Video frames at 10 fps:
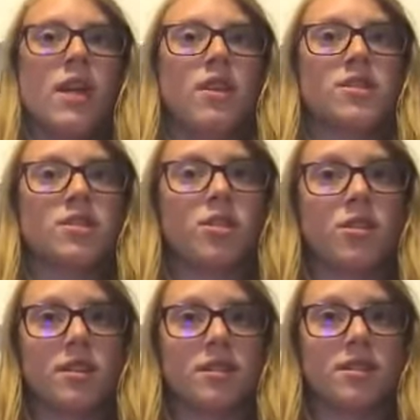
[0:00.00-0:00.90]
there's no
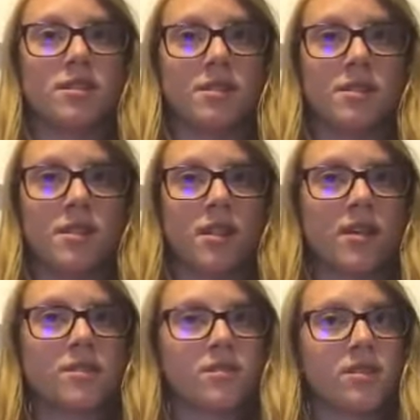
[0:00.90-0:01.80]
reason,
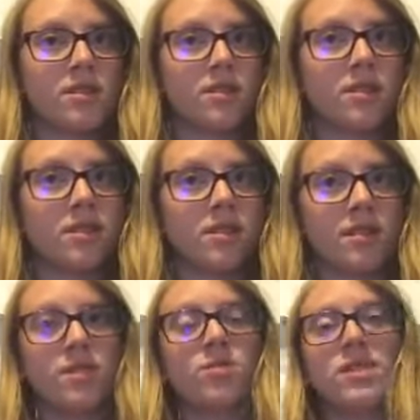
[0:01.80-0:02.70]
there's no reason,
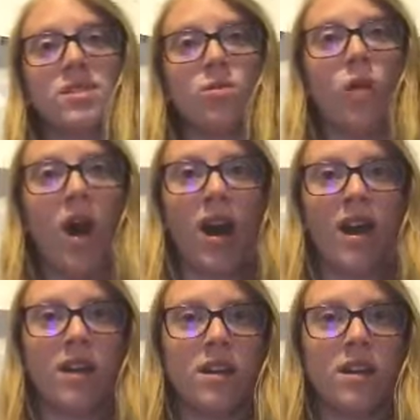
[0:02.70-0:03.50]
there's a reason why.